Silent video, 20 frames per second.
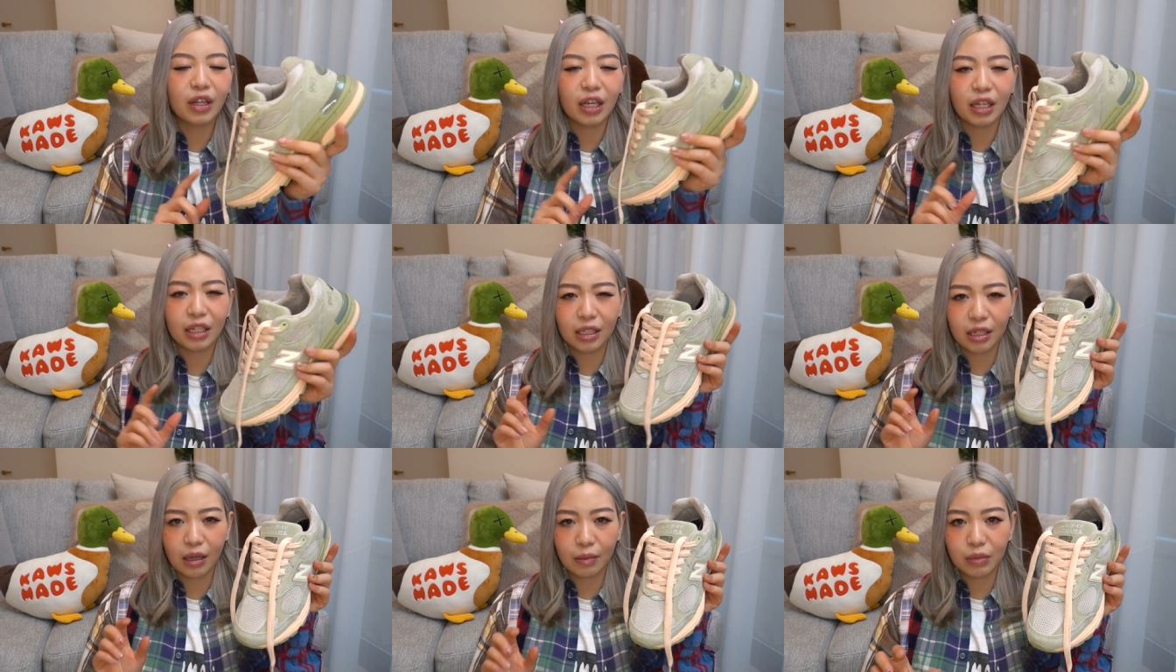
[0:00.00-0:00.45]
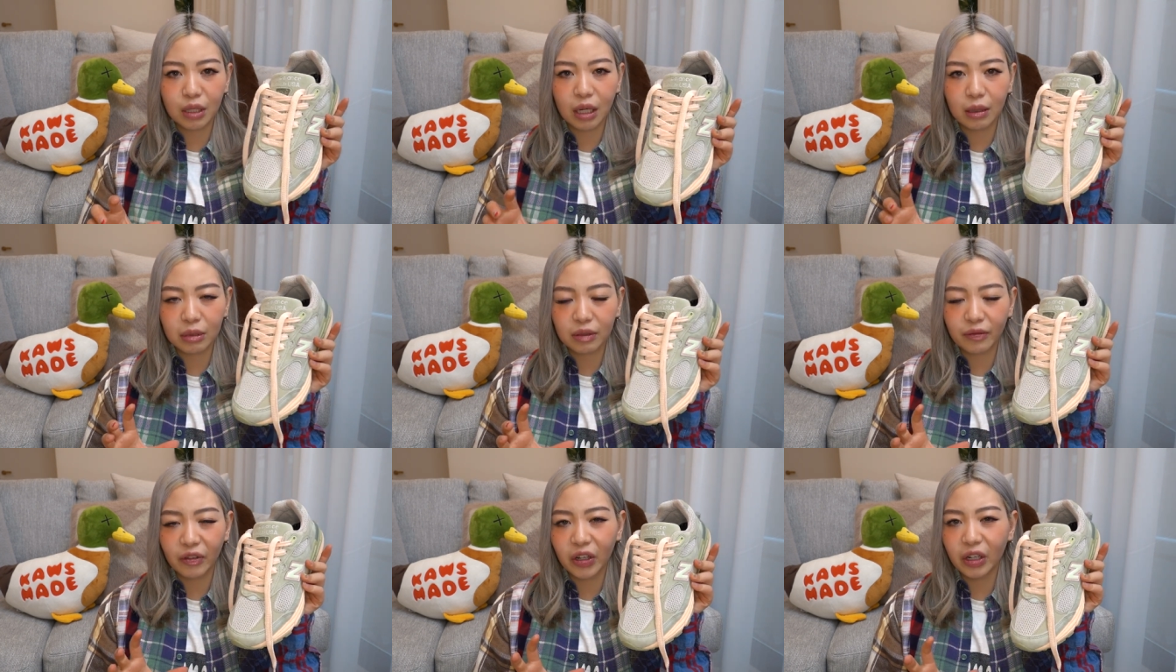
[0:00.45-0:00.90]
they
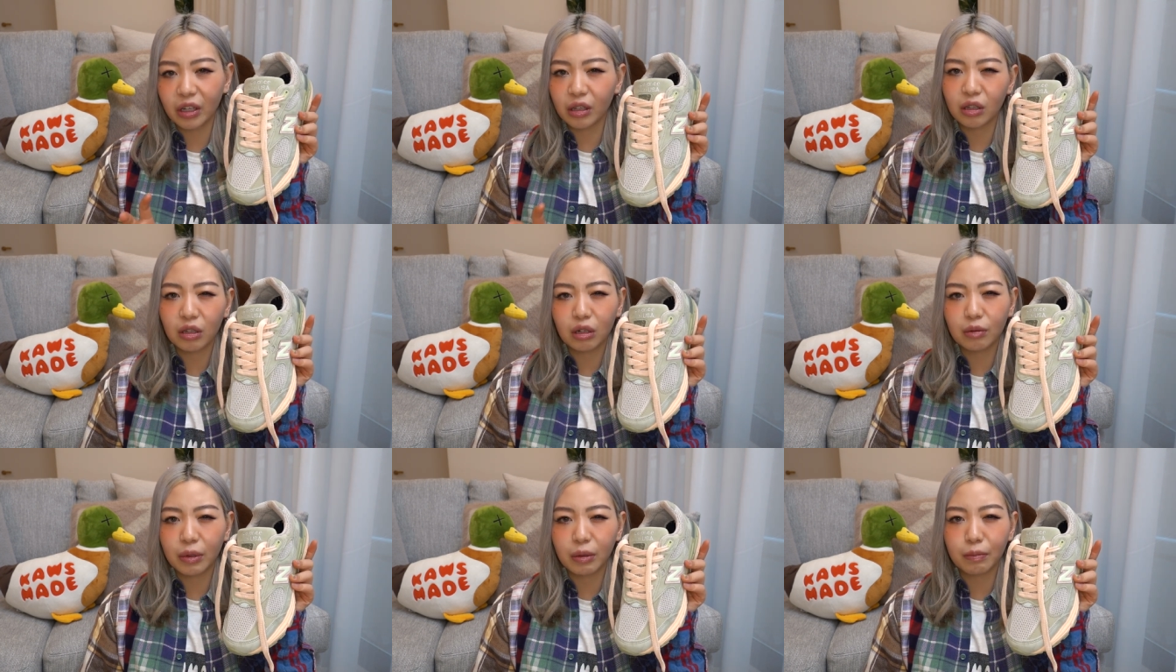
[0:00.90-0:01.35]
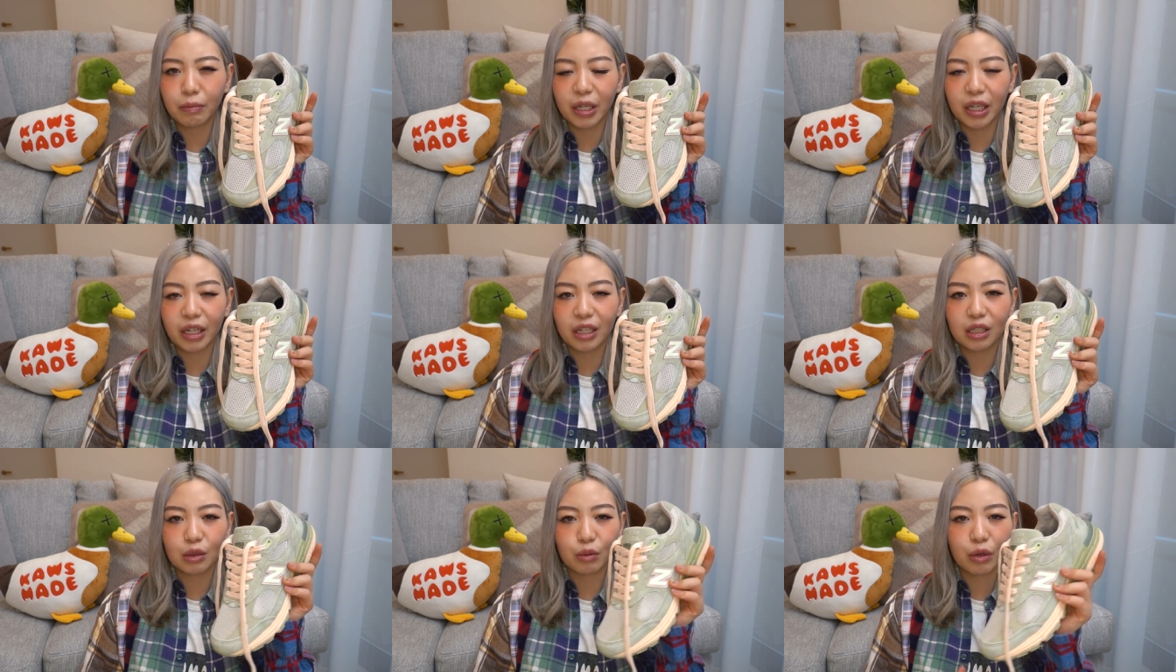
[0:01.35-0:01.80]
sometimes fit a little bit
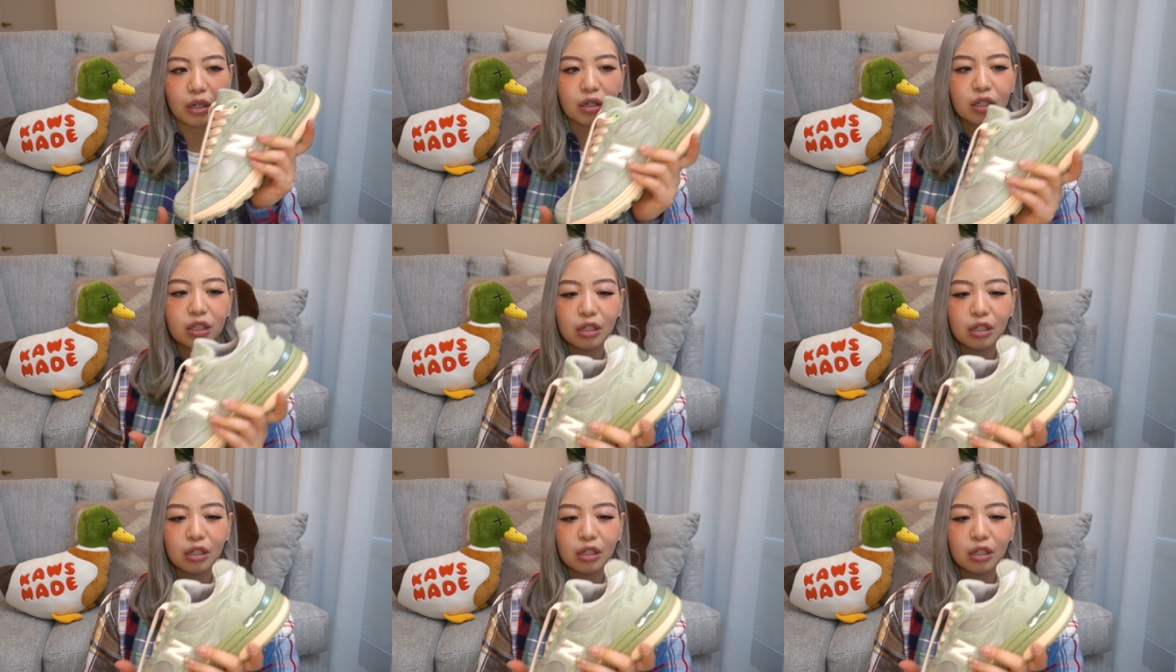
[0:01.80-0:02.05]
big as well.